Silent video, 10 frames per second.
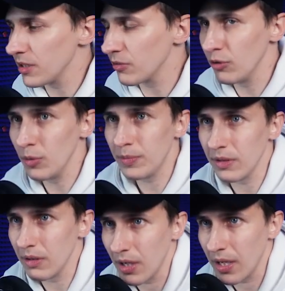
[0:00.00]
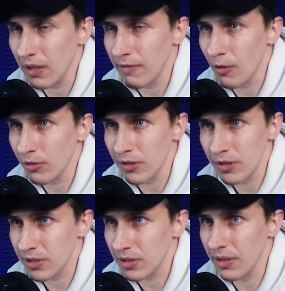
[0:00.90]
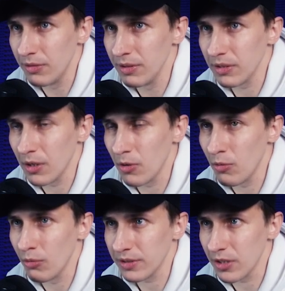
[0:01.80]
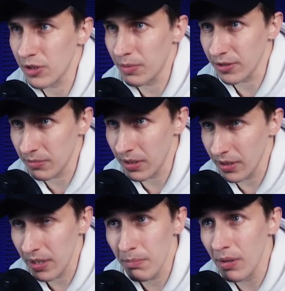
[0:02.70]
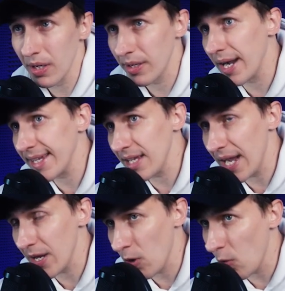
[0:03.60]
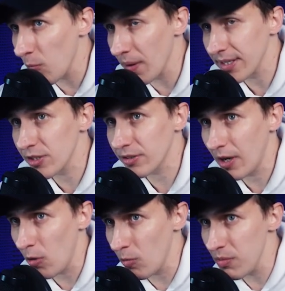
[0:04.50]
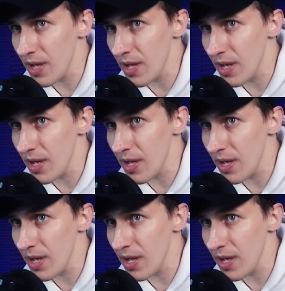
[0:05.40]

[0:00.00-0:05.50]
grouped in any folders. There is no such possibility, but I just hope